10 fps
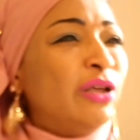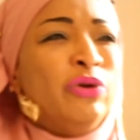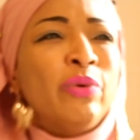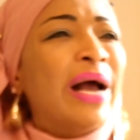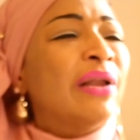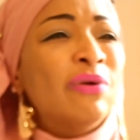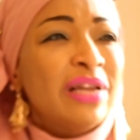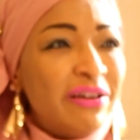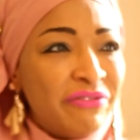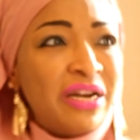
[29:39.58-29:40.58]
you cannot
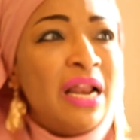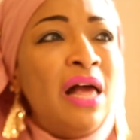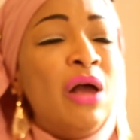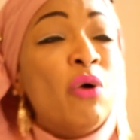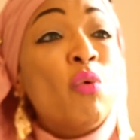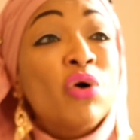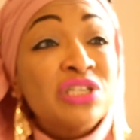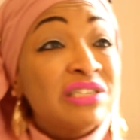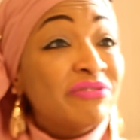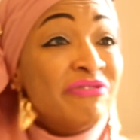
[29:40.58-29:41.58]
even
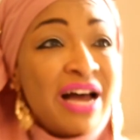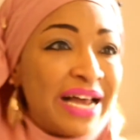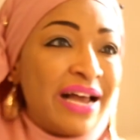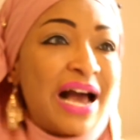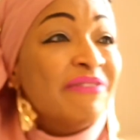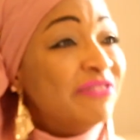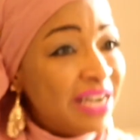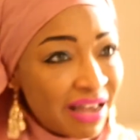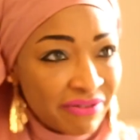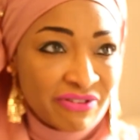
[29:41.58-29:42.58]
quantify. I've
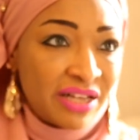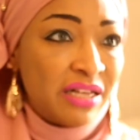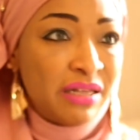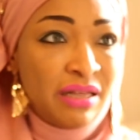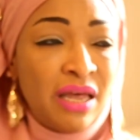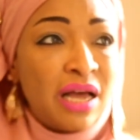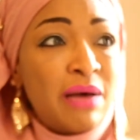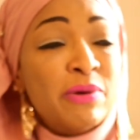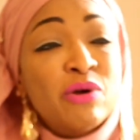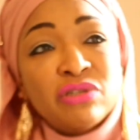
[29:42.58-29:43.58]
never
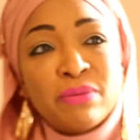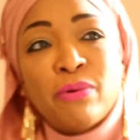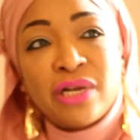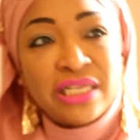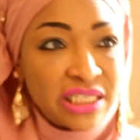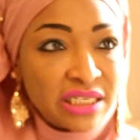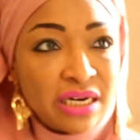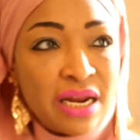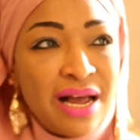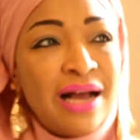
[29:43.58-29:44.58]
come across a politician
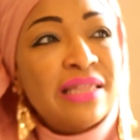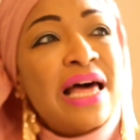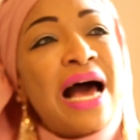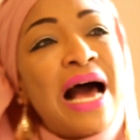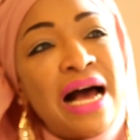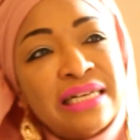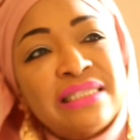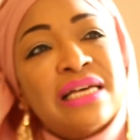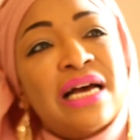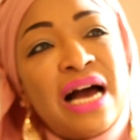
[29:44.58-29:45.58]
that has
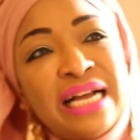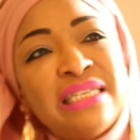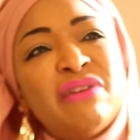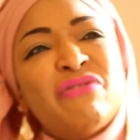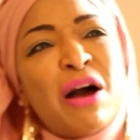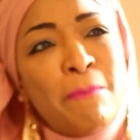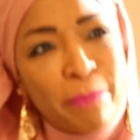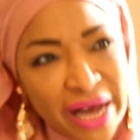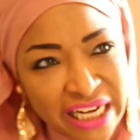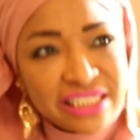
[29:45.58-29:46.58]
the kind of
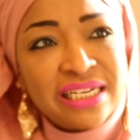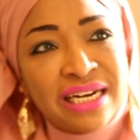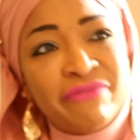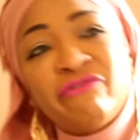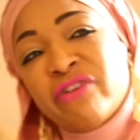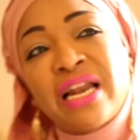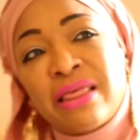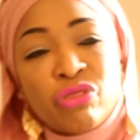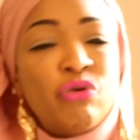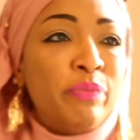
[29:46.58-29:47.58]
compassion and
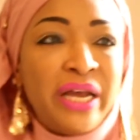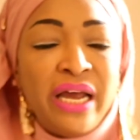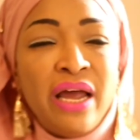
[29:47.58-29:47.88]
philanthropy